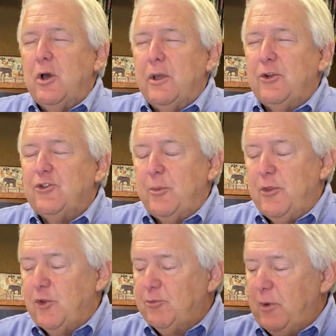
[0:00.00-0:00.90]
in some of
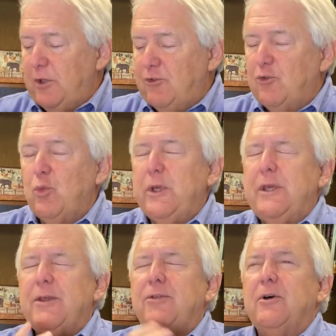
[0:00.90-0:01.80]
those places, we
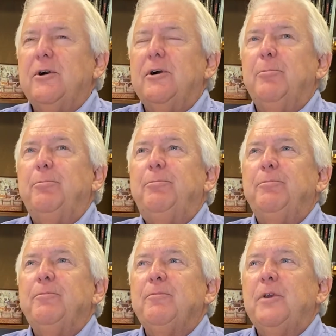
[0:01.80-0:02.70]
get
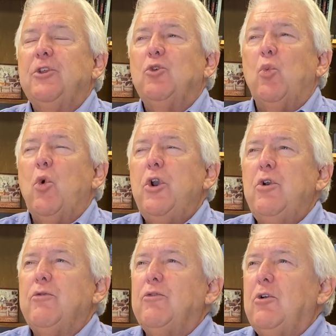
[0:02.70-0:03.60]
the
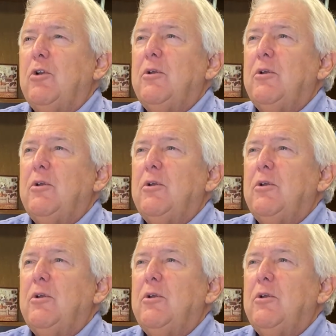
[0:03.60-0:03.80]
wonderful,